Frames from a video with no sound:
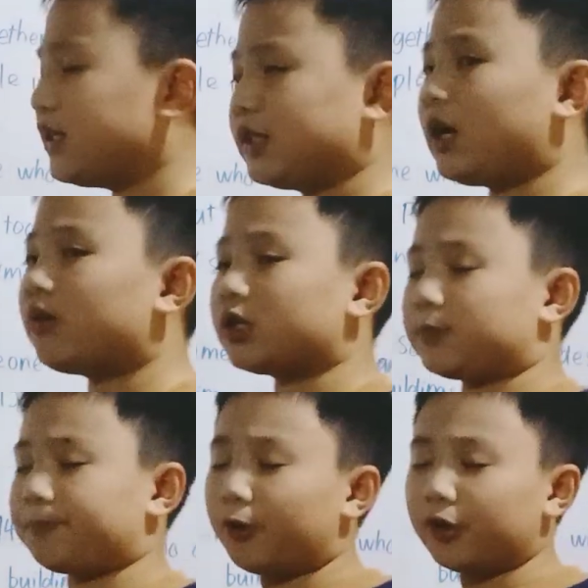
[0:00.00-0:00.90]
So a
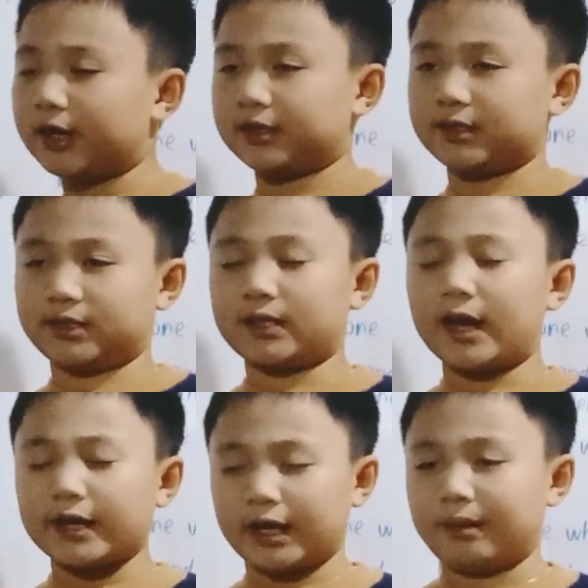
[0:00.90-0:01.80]
sports
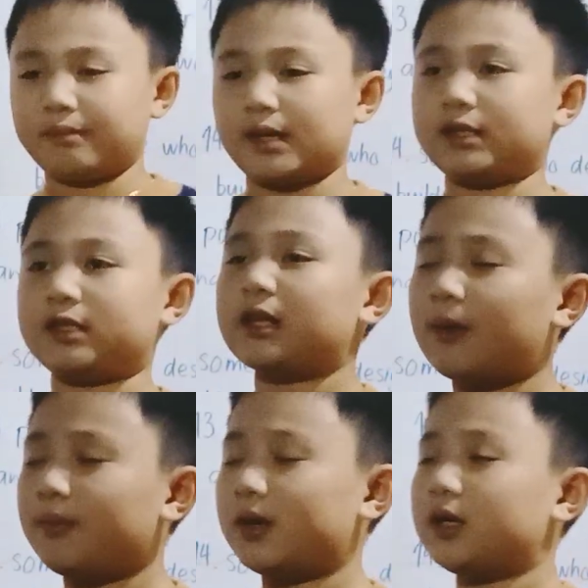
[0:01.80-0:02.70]
stadium is
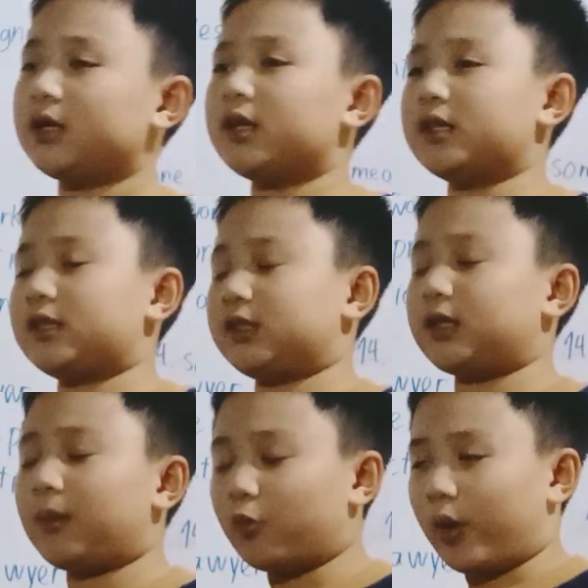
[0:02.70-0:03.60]

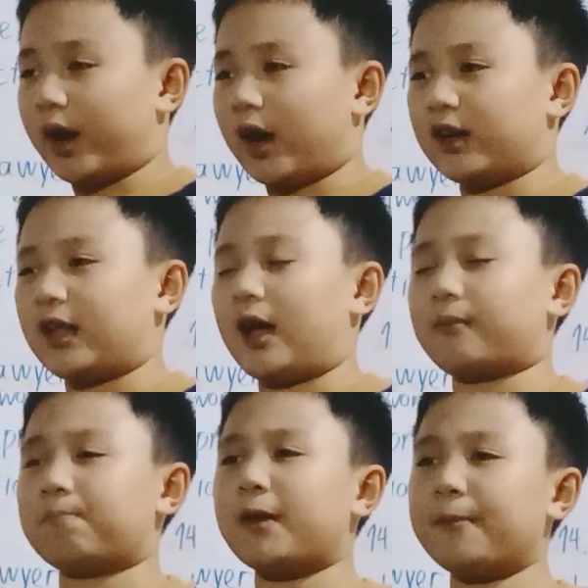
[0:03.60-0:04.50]
somewhere that
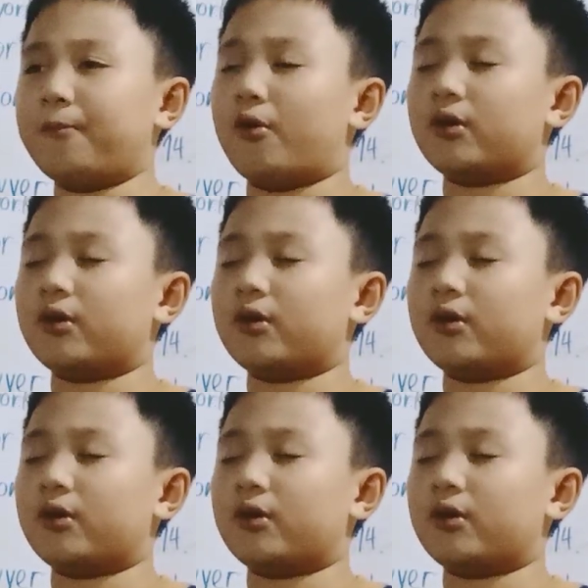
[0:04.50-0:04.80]
people